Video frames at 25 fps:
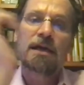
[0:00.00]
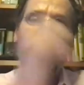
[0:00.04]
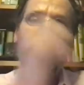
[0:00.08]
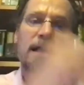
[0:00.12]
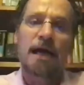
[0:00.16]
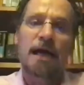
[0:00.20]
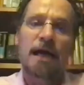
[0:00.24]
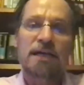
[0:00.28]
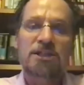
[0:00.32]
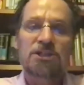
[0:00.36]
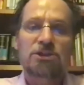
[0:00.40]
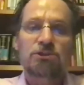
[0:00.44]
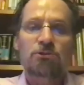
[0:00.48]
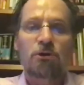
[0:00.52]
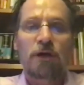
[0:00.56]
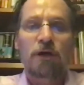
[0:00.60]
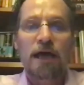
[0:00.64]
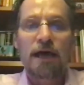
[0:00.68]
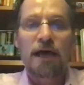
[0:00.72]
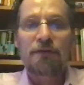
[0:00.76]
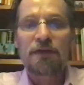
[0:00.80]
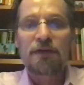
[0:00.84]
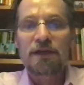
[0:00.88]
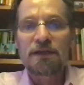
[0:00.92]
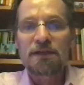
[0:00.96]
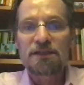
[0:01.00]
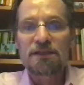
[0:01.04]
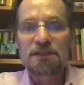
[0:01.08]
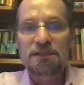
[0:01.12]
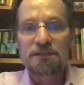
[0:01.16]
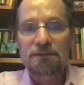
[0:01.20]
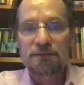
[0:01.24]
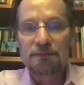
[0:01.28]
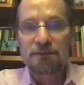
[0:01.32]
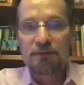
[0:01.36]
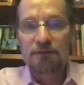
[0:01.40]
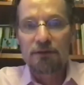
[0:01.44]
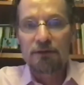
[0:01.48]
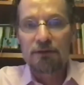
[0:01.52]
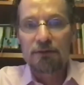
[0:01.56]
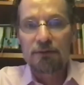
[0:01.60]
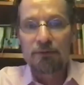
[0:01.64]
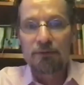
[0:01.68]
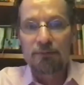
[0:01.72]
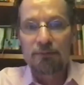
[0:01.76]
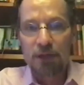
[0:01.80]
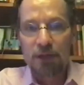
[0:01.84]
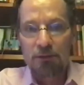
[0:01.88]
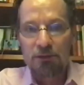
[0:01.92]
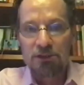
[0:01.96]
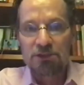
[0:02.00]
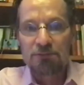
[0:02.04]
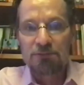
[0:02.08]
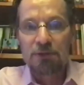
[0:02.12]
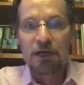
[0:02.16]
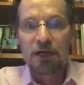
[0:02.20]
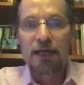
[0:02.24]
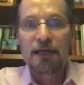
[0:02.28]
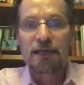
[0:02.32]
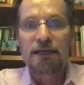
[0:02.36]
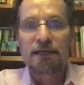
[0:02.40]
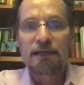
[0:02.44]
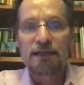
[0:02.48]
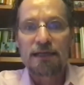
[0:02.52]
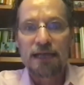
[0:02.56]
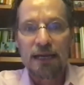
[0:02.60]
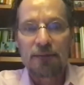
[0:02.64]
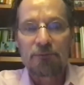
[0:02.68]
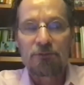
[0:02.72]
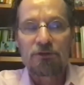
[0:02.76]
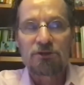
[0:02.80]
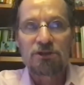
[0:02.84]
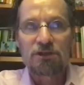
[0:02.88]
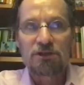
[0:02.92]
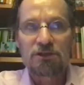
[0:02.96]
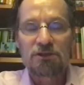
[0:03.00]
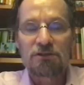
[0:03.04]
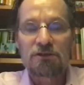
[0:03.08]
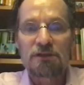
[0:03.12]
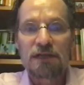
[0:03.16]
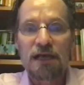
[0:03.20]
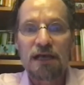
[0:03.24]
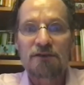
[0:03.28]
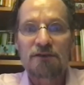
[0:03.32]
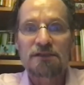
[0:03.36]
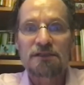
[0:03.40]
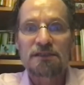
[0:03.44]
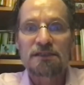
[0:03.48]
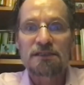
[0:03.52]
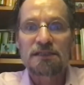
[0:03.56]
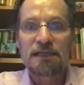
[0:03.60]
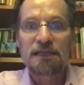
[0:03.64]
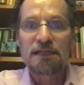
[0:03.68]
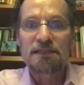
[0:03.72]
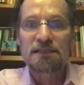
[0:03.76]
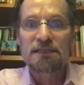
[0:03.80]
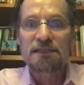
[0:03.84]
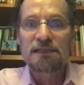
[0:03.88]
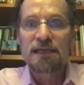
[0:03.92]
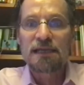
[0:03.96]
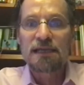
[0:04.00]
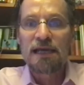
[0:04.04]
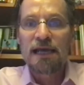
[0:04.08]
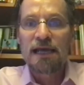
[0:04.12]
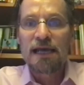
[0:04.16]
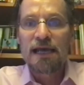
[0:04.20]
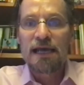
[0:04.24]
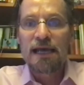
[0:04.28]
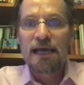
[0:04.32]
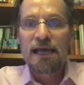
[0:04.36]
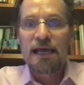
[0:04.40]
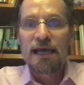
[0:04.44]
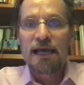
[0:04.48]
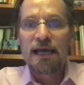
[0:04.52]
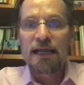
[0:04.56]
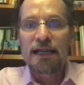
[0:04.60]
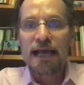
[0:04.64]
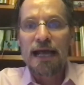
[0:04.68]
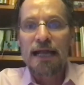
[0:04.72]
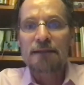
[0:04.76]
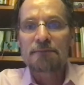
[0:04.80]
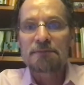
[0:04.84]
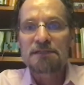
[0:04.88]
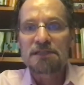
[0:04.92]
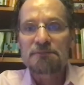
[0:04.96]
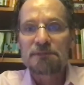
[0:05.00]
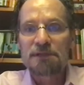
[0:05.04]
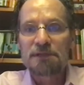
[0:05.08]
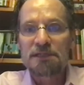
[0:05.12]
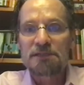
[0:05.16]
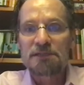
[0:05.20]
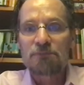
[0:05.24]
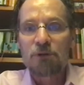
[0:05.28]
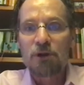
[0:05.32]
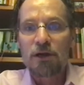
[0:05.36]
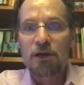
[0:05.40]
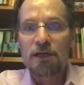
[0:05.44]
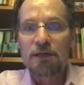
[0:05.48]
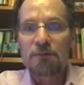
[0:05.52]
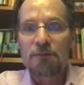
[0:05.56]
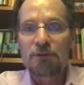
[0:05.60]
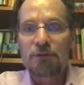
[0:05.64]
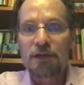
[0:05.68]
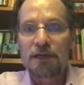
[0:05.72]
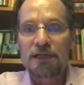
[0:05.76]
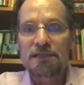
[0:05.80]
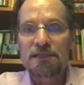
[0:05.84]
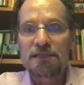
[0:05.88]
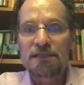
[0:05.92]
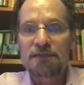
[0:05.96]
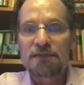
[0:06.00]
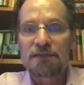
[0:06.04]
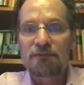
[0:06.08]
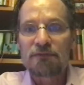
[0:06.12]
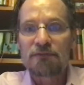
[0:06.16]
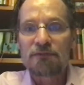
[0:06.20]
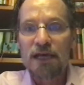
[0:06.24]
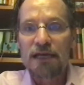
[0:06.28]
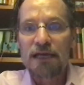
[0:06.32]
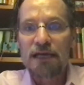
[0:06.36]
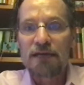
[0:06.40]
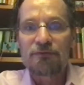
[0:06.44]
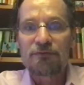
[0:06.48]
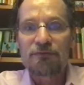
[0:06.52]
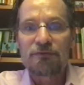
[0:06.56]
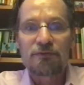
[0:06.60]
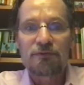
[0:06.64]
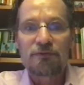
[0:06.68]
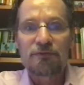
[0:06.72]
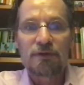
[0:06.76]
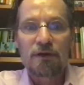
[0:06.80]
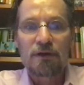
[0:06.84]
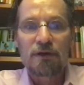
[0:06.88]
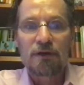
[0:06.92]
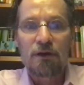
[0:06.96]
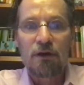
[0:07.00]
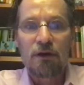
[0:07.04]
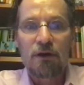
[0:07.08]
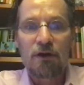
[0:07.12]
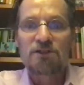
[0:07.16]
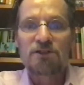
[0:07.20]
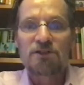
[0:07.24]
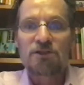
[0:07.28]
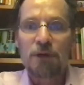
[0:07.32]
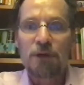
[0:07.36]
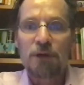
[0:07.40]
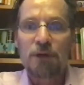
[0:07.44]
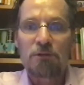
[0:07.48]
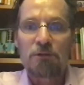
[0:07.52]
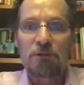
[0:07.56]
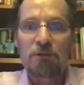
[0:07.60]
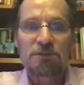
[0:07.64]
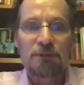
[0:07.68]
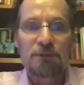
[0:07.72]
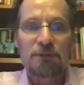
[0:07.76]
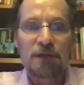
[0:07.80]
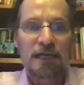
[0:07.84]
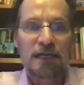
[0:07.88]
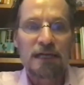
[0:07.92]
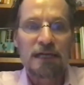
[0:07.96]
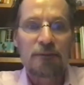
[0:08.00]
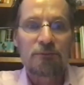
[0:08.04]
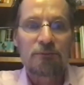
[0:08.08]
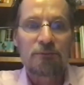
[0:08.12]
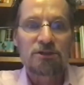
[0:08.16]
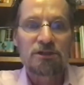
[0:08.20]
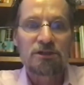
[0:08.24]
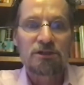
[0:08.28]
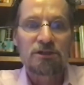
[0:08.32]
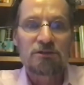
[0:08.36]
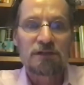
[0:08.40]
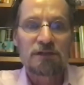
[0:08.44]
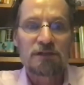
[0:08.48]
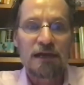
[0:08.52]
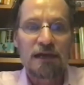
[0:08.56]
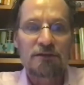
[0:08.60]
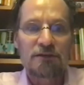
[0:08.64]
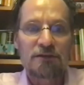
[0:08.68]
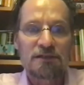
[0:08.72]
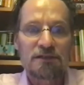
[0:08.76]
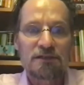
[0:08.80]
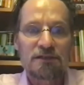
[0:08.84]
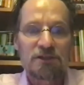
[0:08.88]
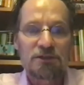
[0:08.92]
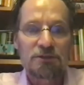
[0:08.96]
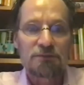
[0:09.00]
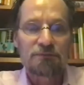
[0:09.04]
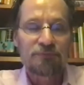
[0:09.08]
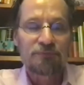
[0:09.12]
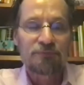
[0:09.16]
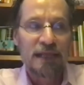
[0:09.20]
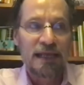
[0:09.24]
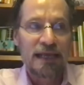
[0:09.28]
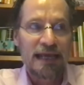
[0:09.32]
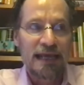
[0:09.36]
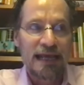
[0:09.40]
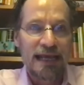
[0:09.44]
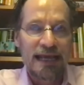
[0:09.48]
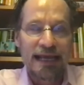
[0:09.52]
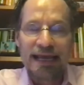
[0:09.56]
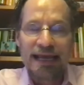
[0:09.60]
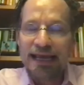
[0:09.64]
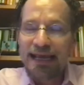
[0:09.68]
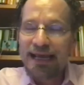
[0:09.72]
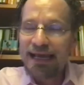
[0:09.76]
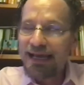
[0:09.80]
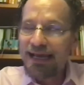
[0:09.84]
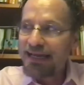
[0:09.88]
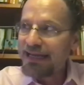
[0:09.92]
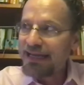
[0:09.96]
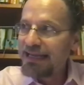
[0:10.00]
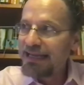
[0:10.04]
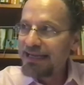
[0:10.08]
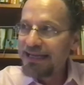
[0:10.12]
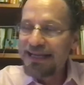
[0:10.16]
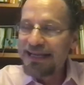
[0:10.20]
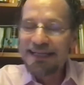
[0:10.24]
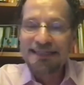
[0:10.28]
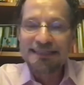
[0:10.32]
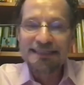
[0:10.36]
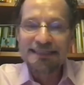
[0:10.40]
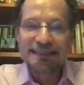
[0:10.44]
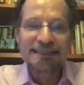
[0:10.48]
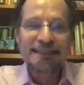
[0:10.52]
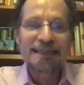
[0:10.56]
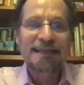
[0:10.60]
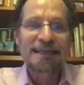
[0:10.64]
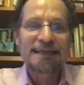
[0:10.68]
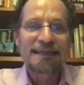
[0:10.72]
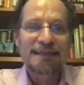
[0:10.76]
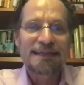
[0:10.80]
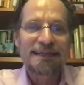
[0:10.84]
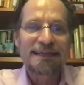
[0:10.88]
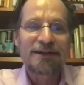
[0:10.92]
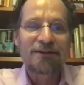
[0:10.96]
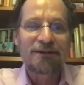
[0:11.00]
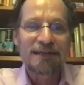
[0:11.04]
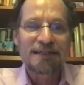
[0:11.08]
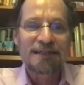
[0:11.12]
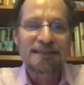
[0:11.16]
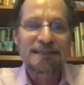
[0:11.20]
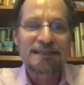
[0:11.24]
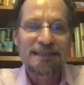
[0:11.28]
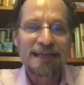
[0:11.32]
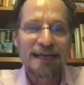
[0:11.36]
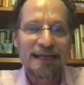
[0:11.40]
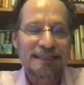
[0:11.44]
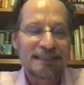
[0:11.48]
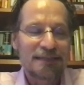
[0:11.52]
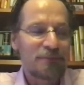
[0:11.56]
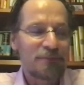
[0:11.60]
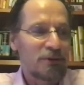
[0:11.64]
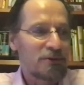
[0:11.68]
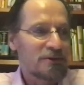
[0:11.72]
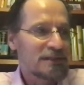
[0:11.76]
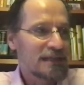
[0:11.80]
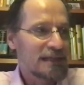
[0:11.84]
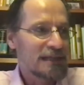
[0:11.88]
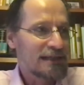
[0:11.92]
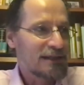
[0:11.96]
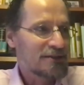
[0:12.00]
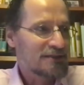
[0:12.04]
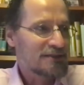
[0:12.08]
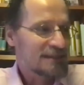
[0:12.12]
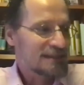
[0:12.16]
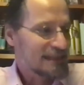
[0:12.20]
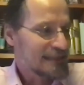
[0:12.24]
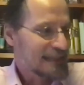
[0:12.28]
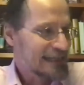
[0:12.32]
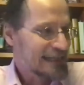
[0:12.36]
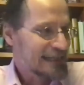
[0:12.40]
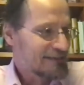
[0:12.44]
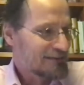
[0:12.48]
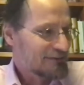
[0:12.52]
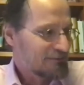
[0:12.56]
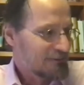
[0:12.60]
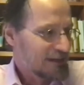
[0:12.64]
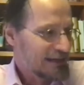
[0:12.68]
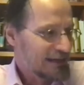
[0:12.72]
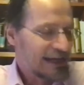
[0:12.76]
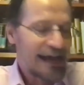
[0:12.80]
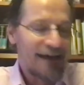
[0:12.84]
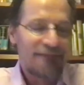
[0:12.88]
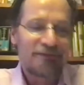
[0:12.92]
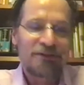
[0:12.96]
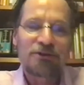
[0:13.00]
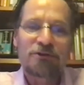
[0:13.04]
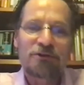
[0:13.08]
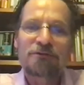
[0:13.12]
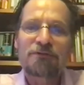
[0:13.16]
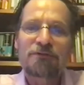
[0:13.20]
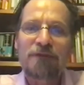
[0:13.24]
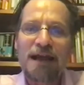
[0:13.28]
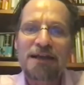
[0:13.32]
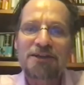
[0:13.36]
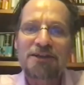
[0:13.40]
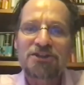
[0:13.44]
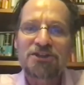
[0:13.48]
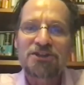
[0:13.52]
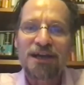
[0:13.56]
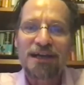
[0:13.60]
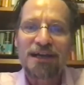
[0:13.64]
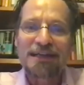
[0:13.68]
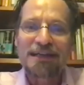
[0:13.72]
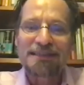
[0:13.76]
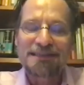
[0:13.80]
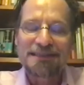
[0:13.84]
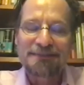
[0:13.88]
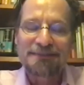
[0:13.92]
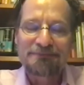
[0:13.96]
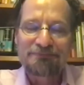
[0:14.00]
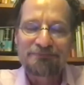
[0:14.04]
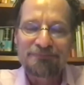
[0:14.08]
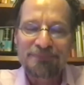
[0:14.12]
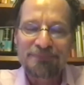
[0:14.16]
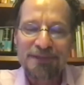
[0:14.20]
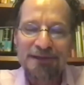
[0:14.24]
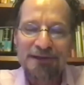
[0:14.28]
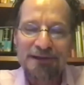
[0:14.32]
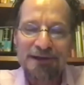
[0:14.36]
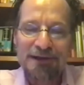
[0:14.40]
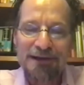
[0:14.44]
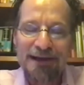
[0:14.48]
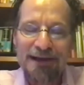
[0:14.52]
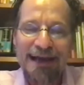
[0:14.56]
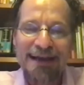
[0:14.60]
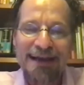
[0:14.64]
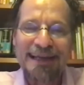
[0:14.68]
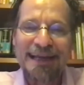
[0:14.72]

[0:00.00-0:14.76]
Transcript: Actual Ethics, published by Cambridge in 2006, and Adam Smith's Marketplace of Life, also published by Cambridge in 2002. Uh, he is, curiously, I suppose, the closest thing we have to a franchise uh, at